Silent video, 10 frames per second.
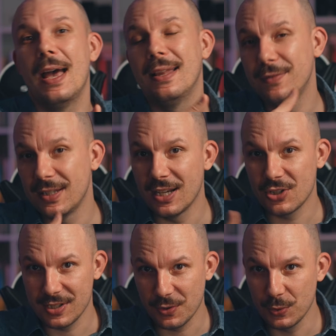And if the
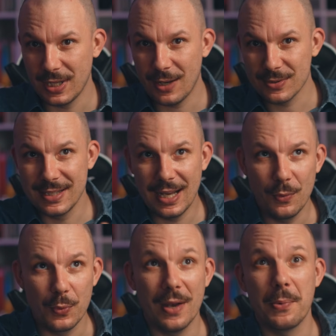dasha is in good house, now
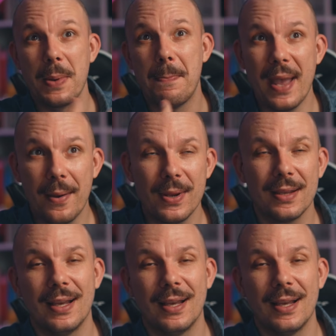we are repairing,